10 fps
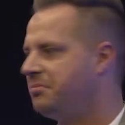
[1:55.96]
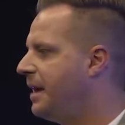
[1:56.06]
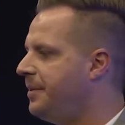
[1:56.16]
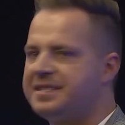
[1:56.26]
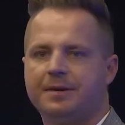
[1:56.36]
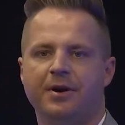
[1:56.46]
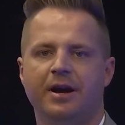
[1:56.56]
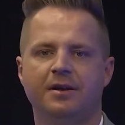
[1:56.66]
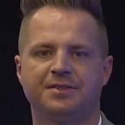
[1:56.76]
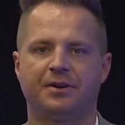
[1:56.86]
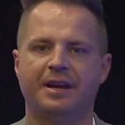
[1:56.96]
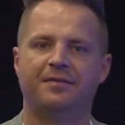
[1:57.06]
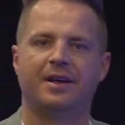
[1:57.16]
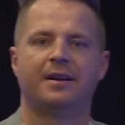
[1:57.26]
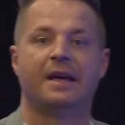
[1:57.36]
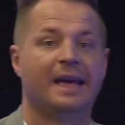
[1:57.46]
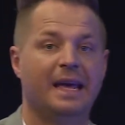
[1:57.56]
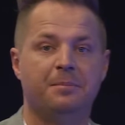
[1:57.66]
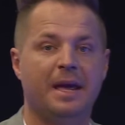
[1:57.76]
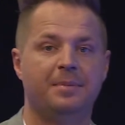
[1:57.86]
maybe somewhere else, or even
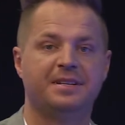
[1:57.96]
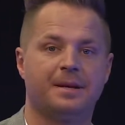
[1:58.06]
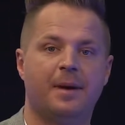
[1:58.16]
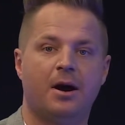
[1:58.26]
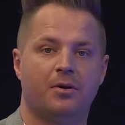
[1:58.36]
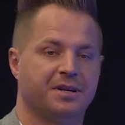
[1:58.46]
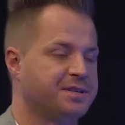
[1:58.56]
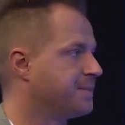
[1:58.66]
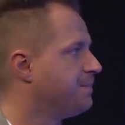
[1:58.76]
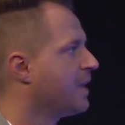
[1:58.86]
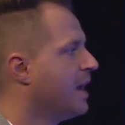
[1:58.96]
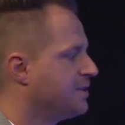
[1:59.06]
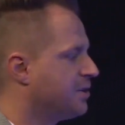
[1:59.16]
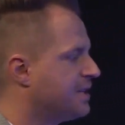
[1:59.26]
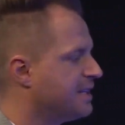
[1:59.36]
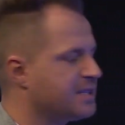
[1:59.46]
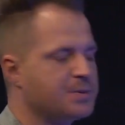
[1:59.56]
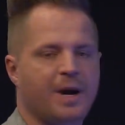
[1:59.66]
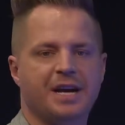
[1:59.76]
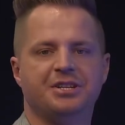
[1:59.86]
in maybe some hours. So this is
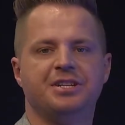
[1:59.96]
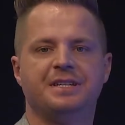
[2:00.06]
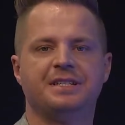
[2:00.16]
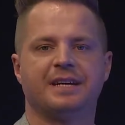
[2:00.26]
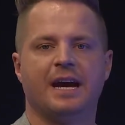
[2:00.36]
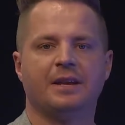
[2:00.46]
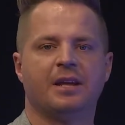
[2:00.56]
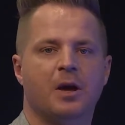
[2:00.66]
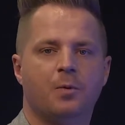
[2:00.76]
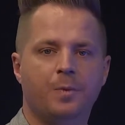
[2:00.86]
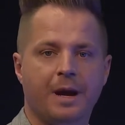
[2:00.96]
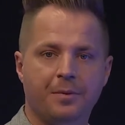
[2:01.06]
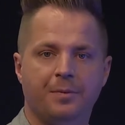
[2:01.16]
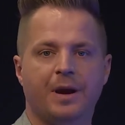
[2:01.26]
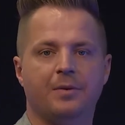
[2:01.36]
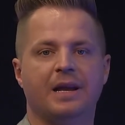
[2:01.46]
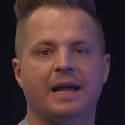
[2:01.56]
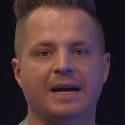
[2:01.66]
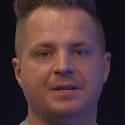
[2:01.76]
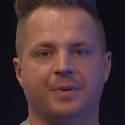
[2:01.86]
why she's designed very, very
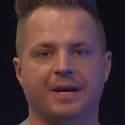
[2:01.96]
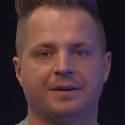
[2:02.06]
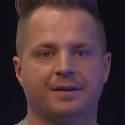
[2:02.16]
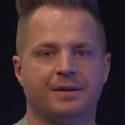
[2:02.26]
lightweight